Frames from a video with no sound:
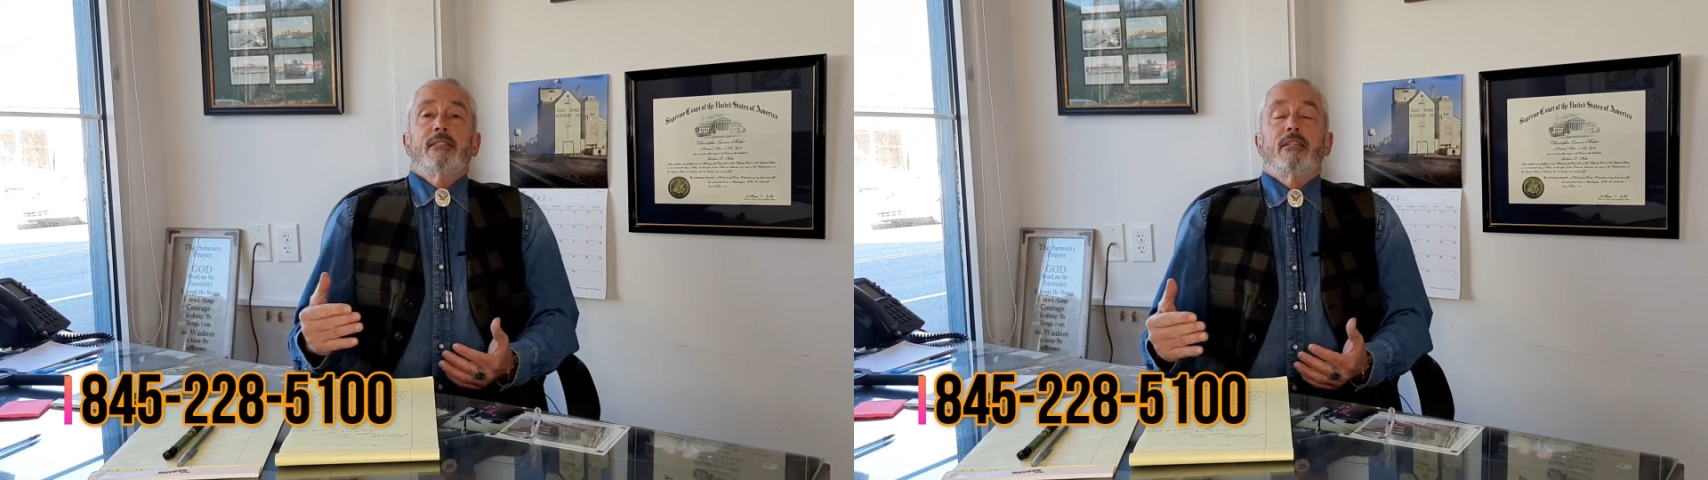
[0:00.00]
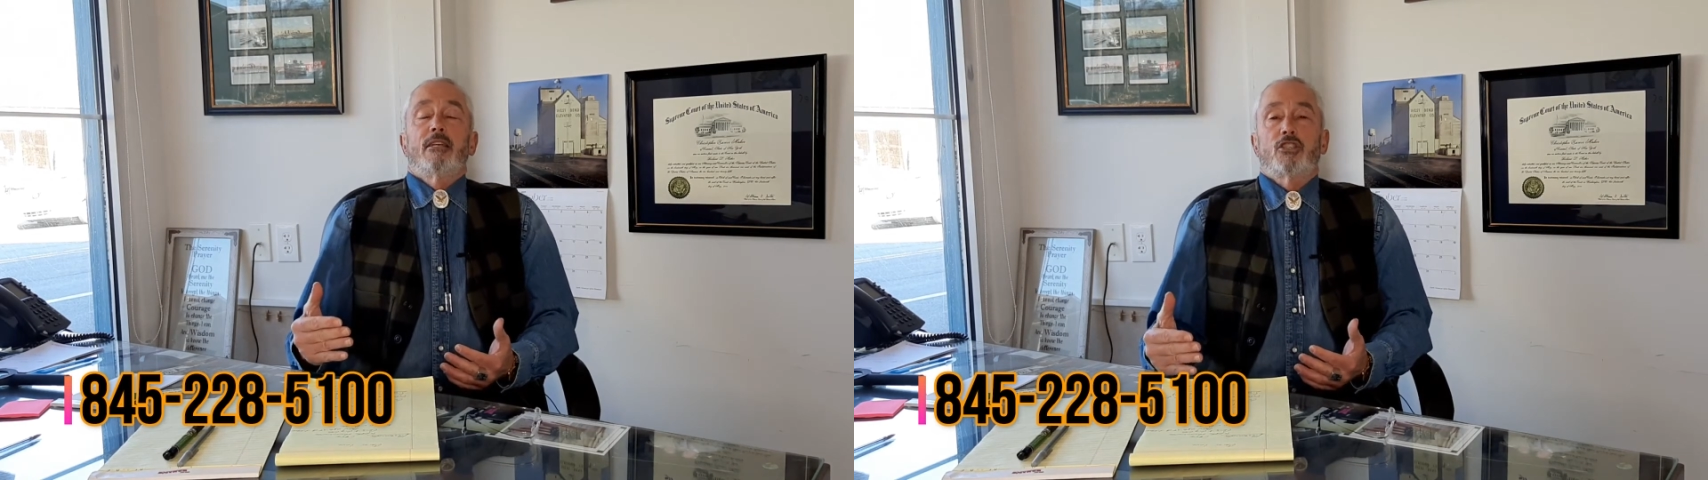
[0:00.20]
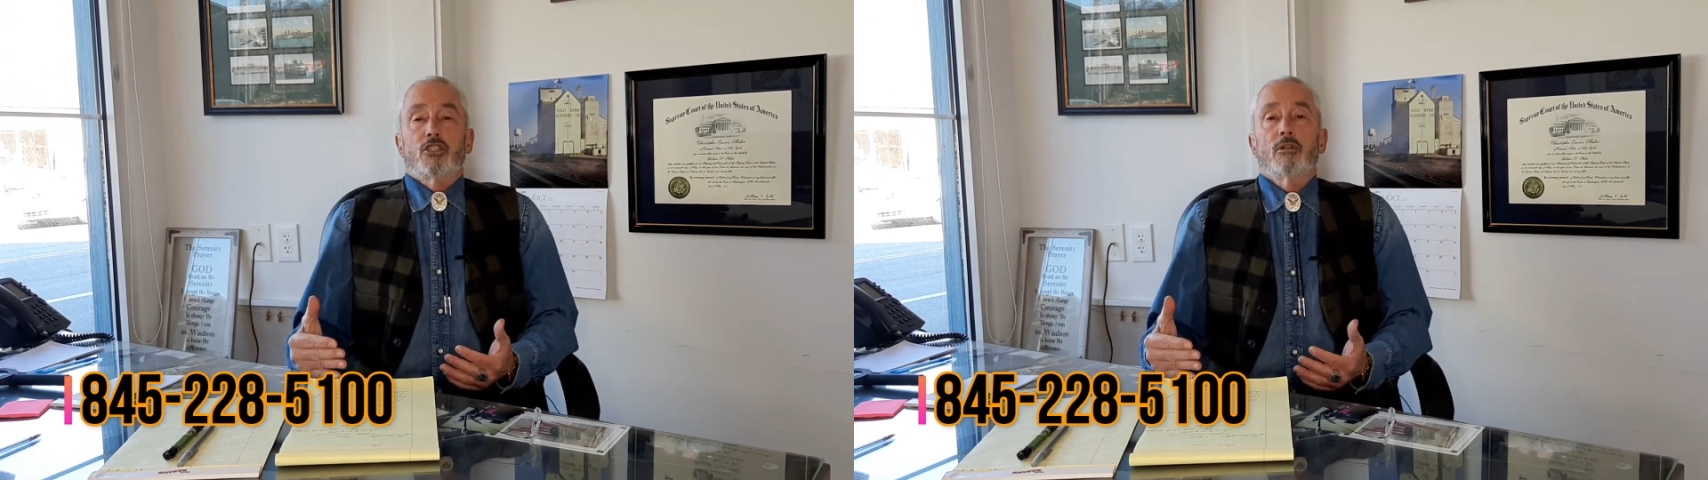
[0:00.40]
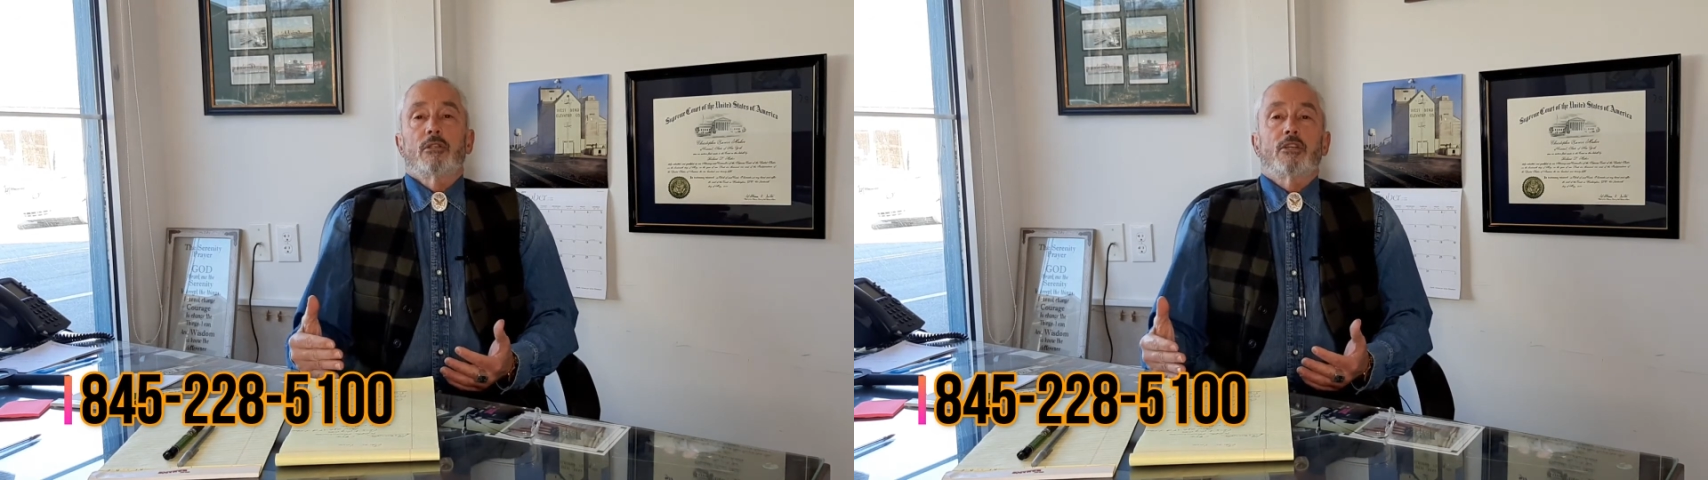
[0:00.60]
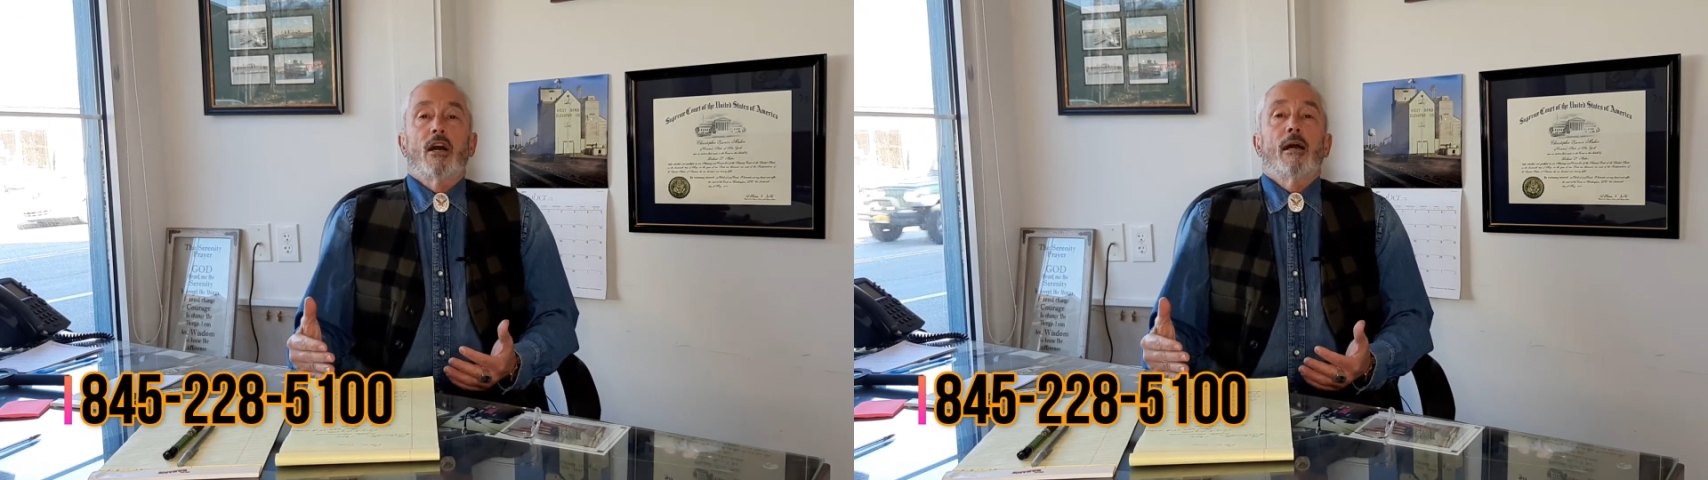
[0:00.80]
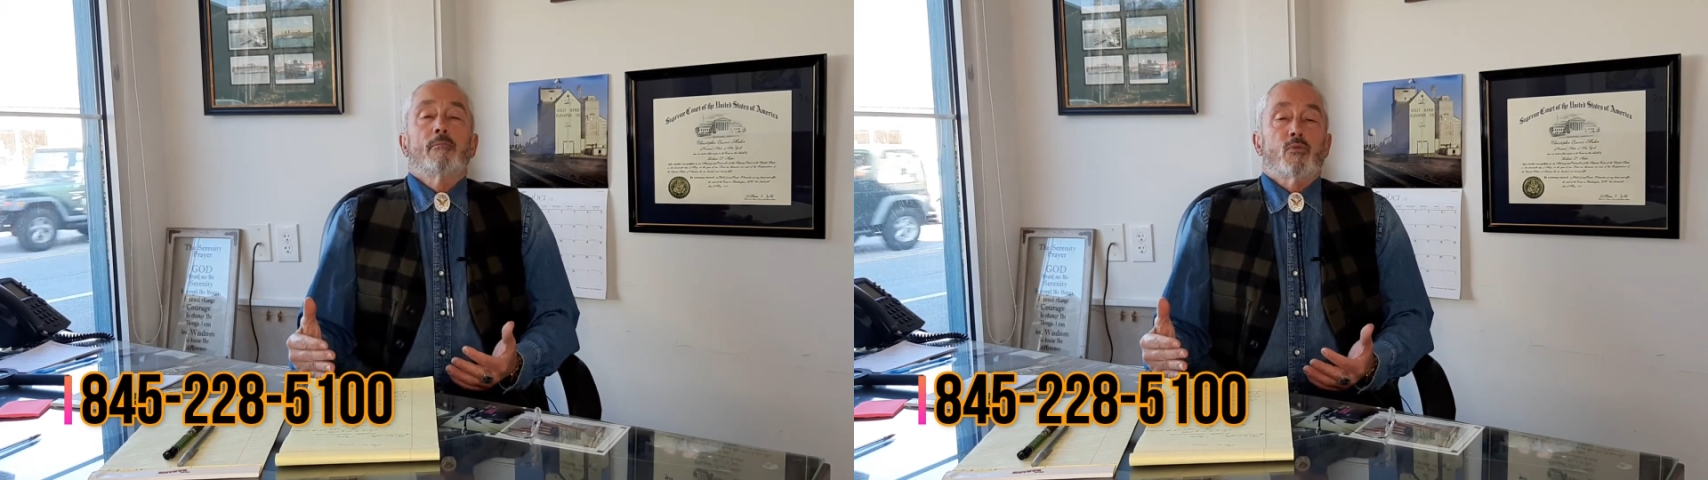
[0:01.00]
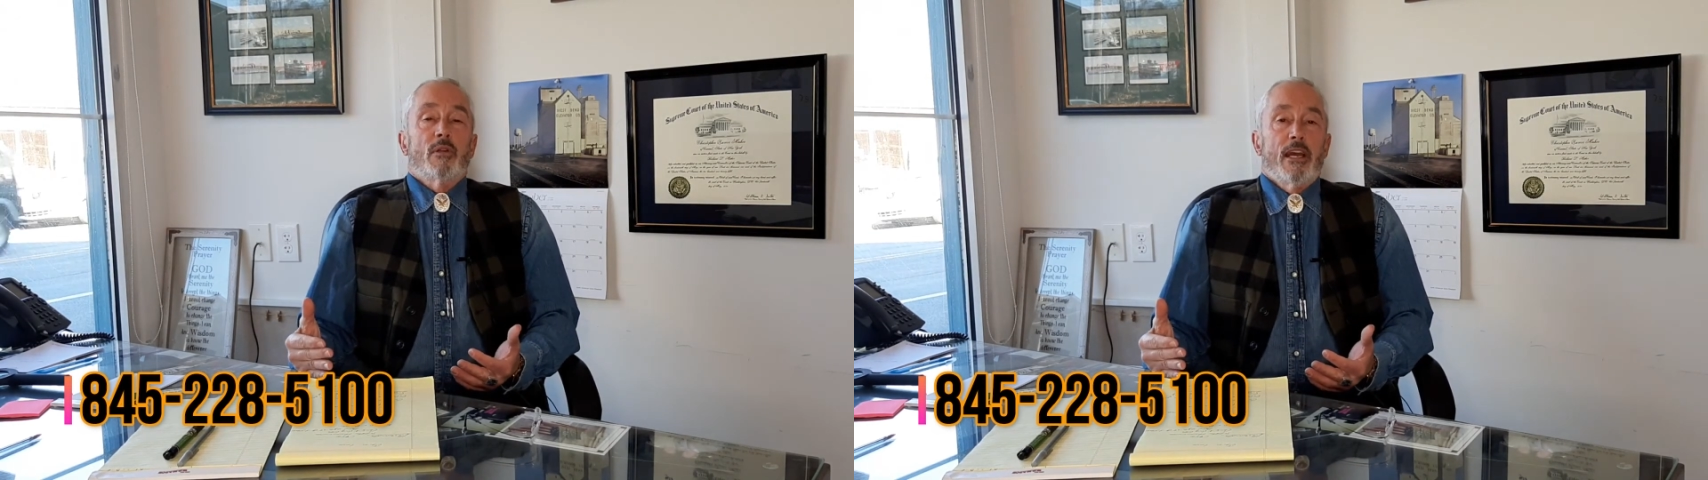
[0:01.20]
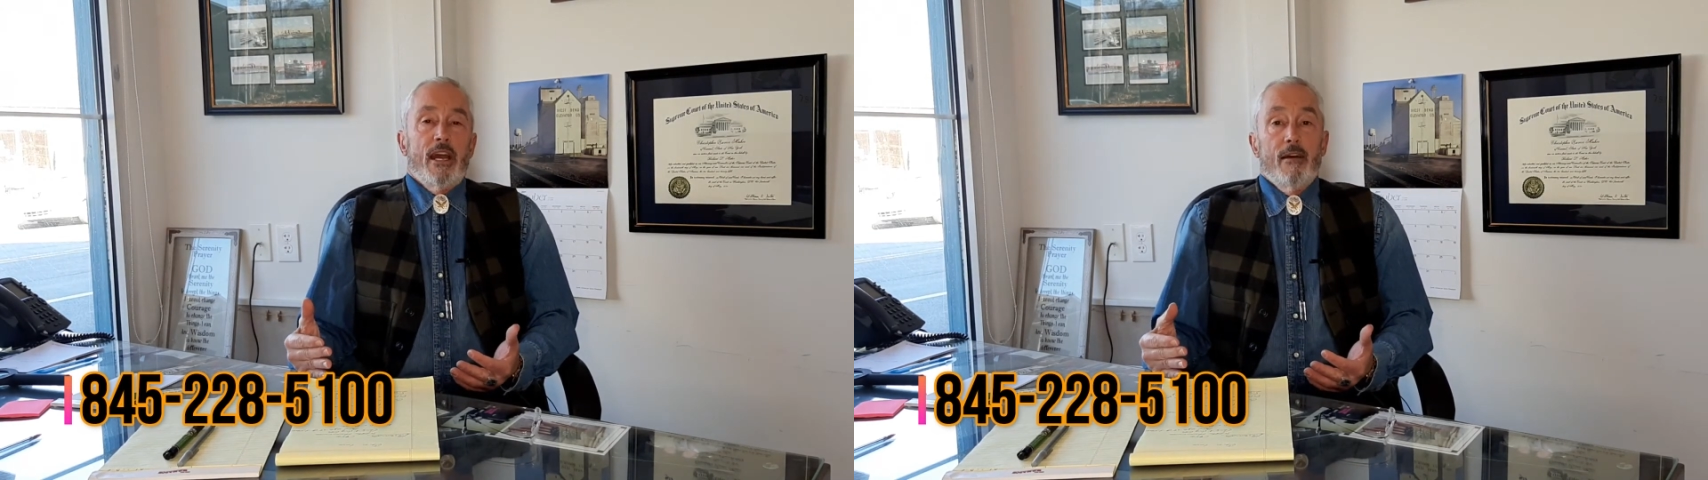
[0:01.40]
There's certain times
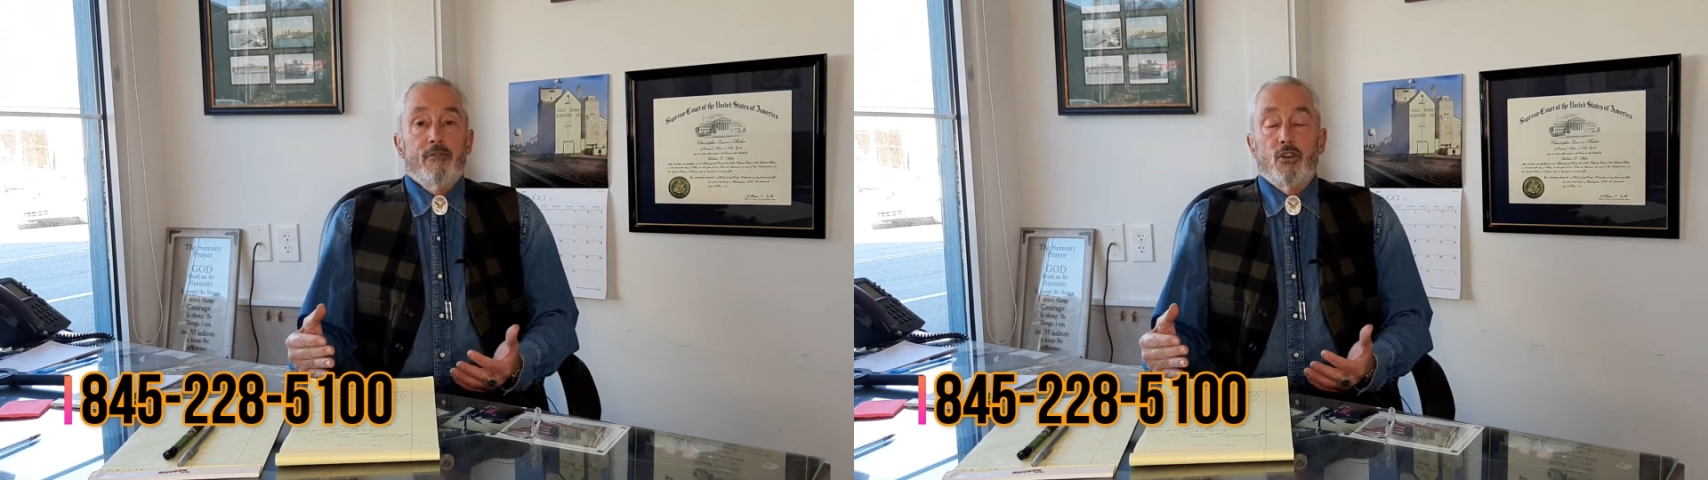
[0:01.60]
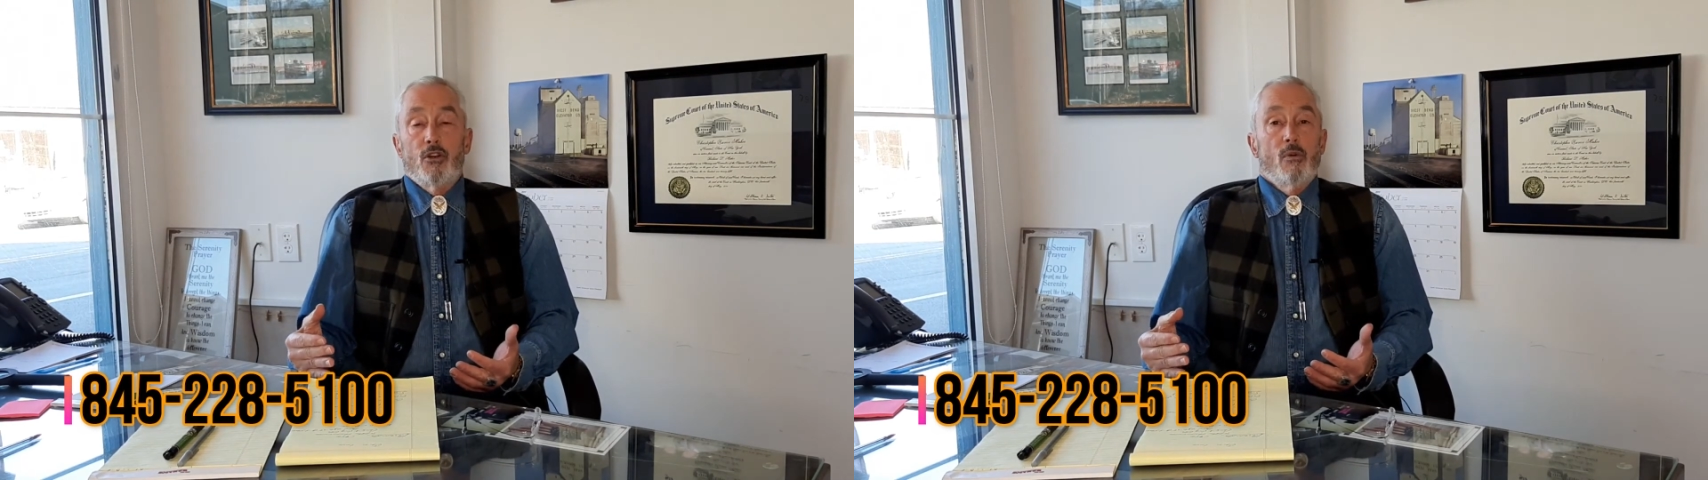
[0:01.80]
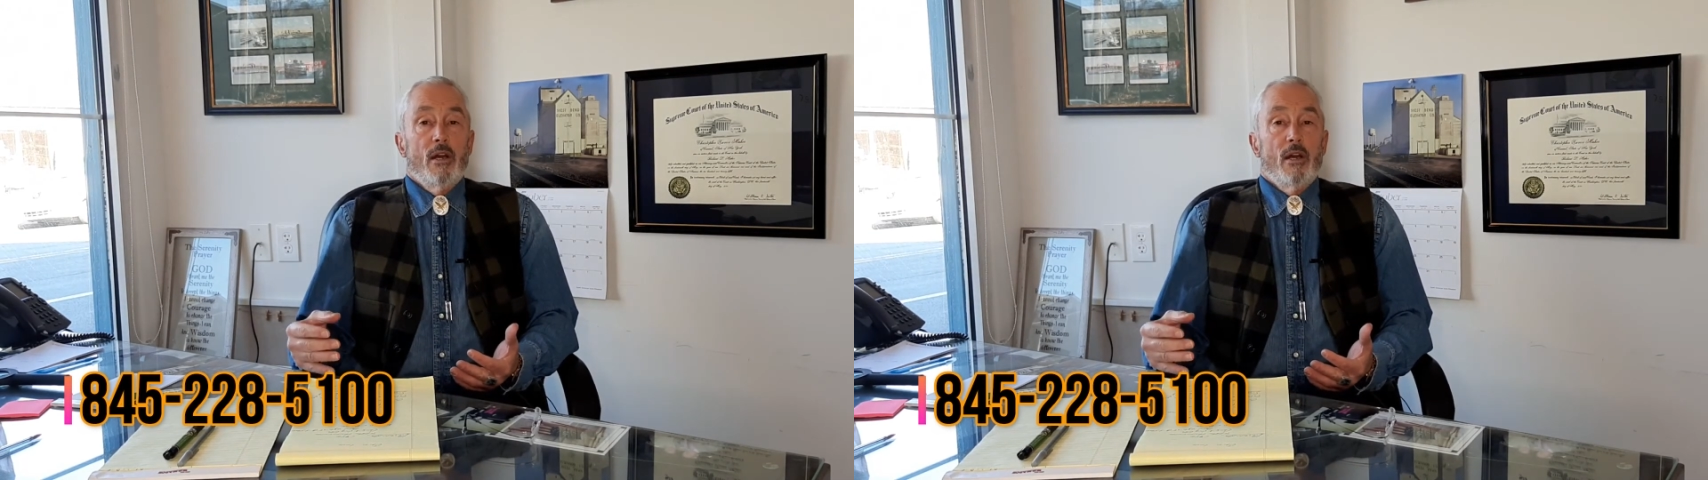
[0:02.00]
when they have to,